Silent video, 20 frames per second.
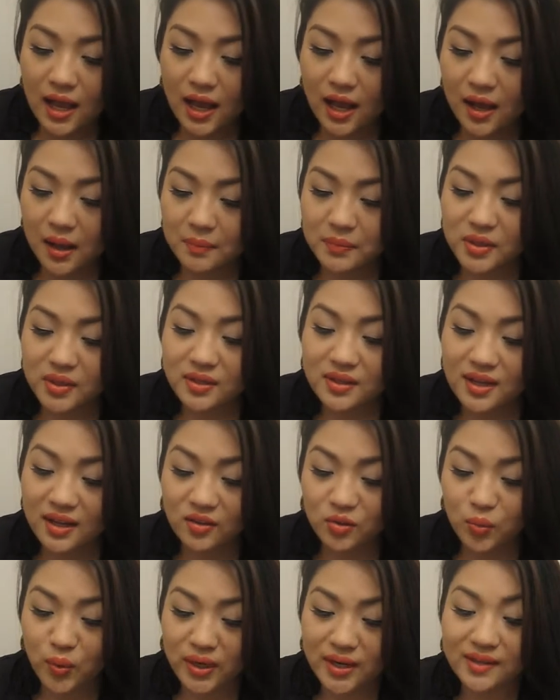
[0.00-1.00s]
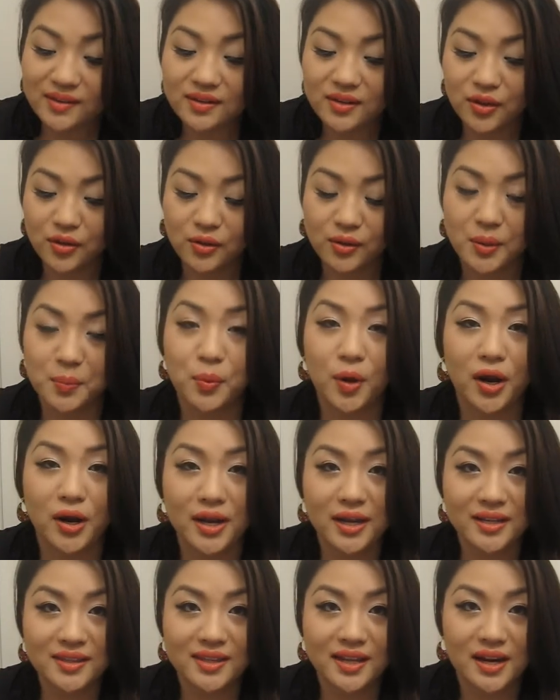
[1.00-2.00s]
Um, the next one is another lip
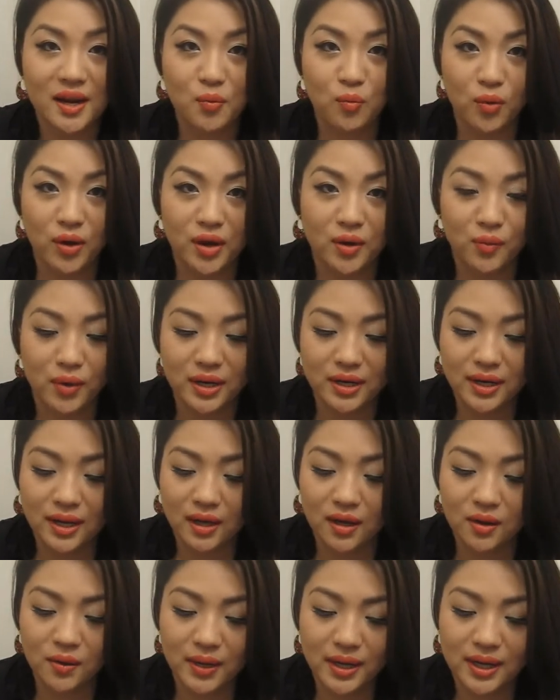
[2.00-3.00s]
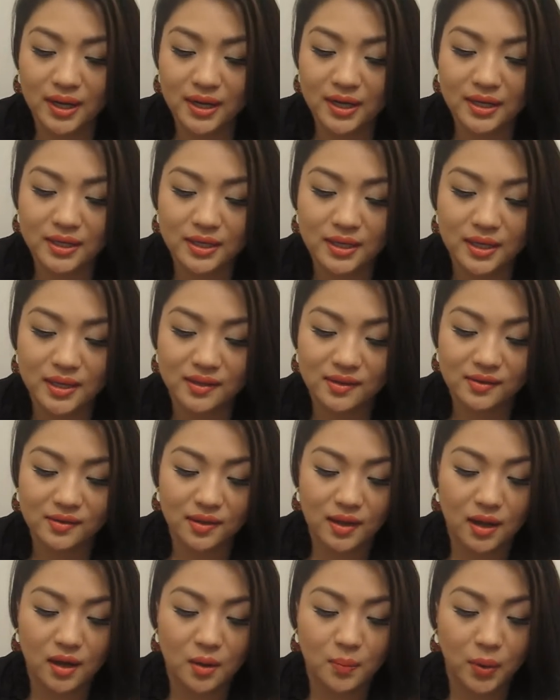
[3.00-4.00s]
product that I'm wearing right now and it's
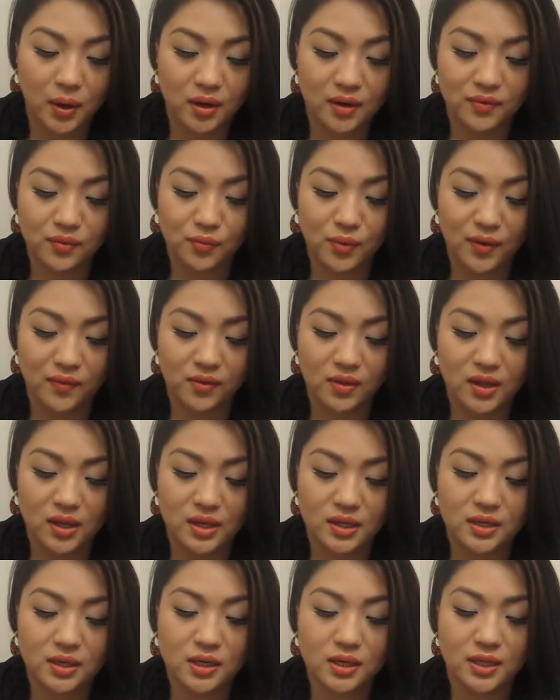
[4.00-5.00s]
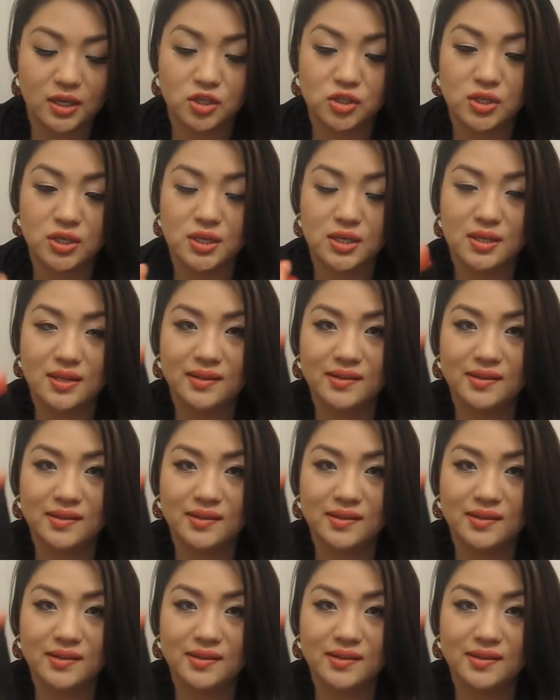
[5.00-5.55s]
uh, part of the Revlon collection.